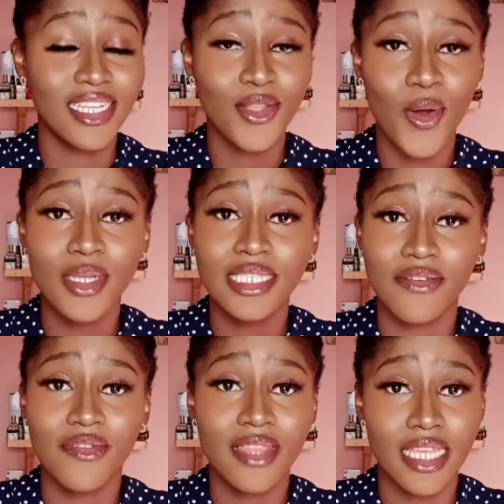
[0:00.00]
whole
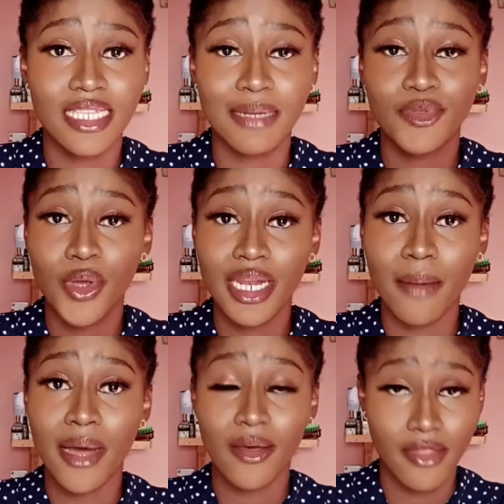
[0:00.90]
7 things, I'm talking
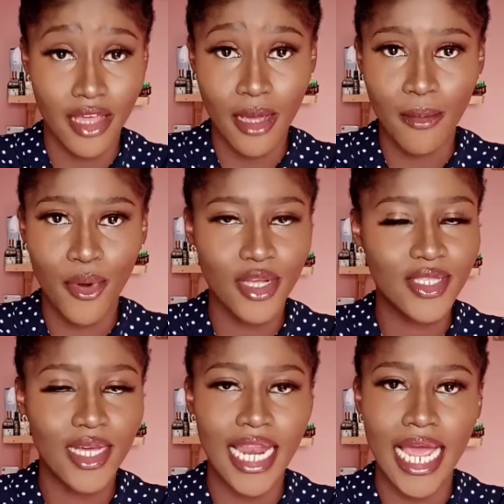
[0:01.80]
about them, but it's
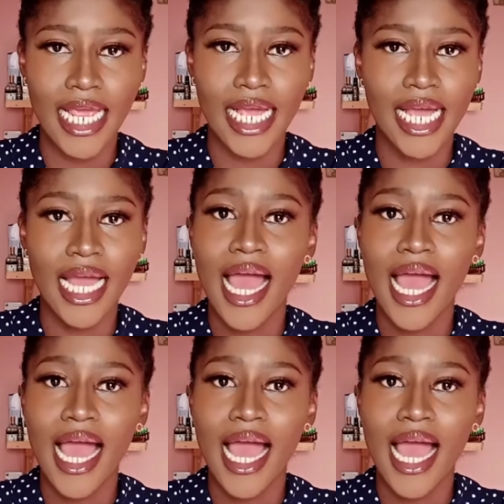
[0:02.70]
not like